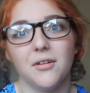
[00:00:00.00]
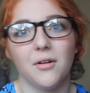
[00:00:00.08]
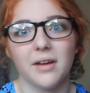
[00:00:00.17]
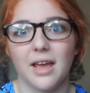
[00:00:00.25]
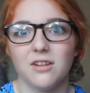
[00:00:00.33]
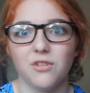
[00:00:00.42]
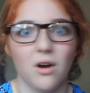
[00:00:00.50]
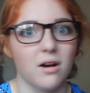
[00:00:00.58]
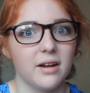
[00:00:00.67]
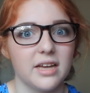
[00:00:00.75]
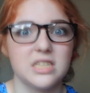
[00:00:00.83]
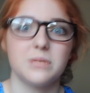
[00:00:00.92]
and not get
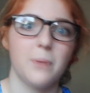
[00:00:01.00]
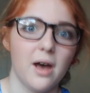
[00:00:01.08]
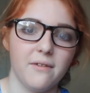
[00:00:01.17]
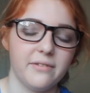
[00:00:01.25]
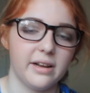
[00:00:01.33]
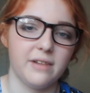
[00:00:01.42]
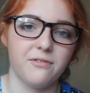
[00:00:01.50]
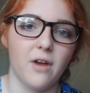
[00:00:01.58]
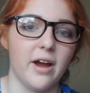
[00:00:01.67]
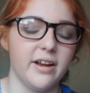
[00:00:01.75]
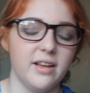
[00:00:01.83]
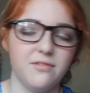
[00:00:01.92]
drunk. It's perfectly
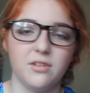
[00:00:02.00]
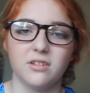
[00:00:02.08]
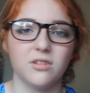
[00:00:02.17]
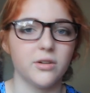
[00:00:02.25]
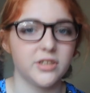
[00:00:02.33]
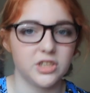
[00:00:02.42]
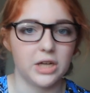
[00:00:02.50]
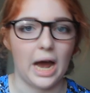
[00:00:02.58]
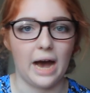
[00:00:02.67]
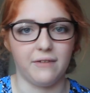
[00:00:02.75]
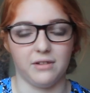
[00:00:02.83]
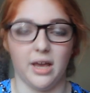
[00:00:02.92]
fine, as long as you
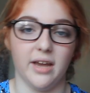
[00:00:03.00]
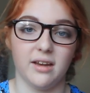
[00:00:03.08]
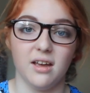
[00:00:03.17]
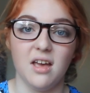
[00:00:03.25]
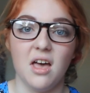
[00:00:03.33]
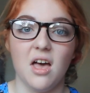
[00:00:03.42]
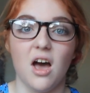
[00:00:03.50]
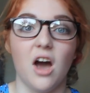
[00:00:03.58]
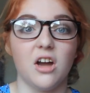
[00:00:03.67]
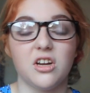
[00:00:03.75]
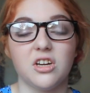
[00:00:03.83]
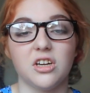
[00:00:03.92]
have like
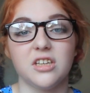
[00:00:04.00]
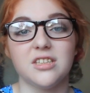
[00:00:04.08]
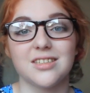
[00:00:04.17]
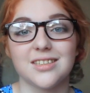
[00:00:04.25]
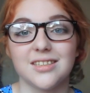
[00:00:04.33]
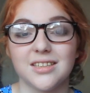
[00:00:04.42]
a good,